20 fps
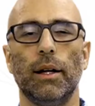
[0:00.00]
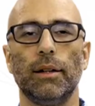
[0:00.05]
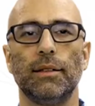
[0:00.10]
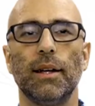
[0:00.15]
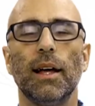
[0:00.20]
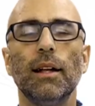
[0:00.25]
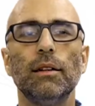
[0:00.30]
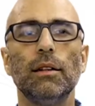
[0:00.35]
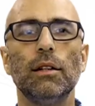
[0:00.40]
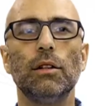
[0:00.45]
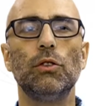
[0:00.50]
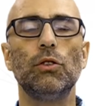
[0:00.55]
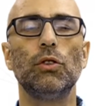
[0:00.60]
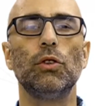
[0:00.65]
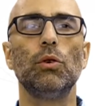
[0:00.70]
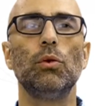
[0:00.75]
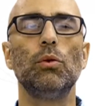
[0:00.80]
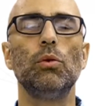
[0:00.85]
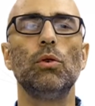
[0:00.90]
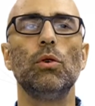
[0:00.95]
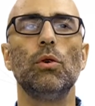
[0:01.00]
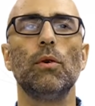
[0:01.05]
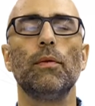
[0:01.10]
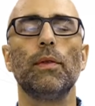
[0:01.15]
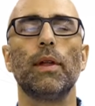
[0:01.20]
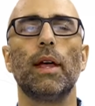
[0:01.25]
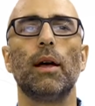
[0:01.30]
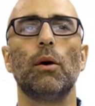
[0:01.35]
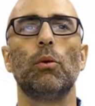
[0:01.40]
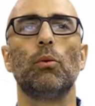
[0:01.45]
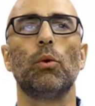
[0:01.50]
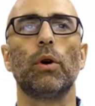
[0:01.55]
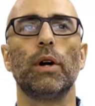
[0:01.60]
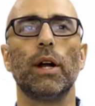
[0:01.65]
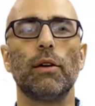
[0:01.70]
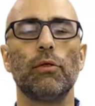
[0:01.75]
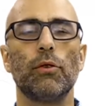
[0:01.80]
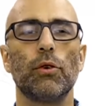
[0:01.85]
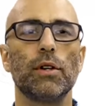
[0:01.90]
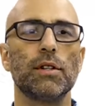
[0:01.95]
attended to.
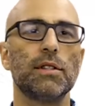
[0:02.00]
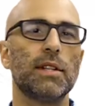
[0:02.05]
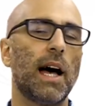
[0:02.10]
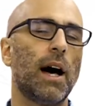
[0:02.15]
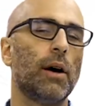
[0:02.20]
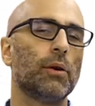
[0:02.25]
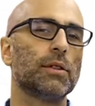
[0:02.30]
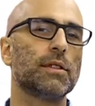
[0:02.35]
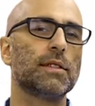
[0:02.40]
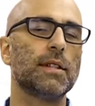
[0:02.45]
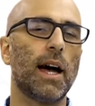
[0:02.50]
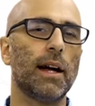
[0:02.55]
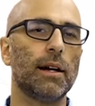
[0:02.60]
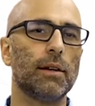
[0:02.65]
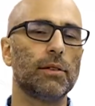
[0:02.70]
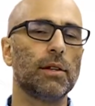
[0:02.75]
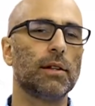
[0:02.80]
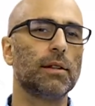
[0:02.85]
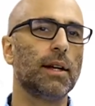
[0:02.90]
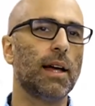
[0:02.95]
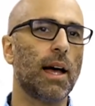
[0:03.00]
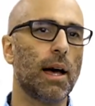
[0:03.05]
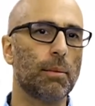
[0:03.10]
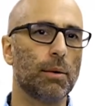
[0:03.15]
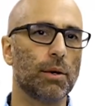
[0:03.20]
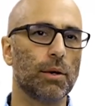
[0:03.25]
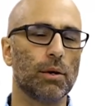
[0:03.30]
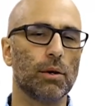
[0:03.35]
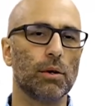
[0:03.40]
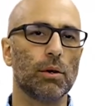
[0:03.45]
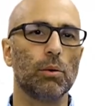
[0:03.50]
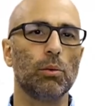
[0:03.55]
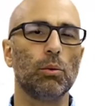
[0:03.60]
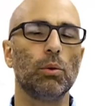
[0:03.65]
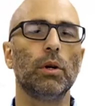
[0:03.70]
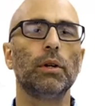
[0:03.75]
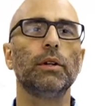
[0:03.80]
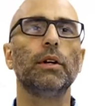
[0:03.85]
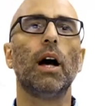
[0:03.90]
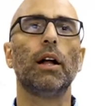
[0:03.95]
Whatever is outside of the diameter
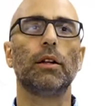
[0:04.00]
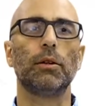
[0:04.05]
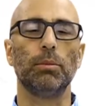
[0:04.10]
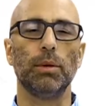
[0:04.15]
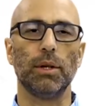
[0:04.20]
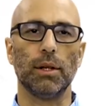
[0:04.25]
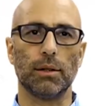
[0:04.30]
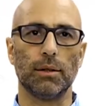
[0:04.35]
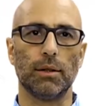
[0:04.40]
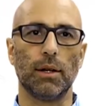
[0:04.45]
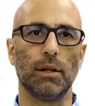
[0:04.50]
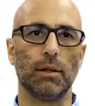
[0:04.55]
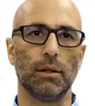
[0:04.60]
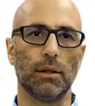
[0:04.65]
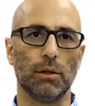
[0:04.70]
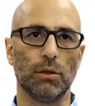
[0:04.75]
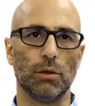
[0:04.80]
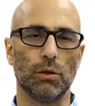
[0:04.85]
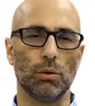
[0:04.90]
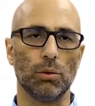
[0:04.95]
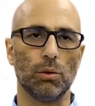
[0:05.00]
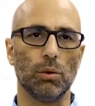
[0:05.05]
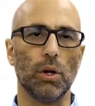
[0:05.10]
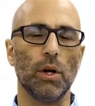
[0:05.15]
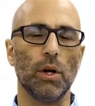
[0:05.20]
will not be attended to.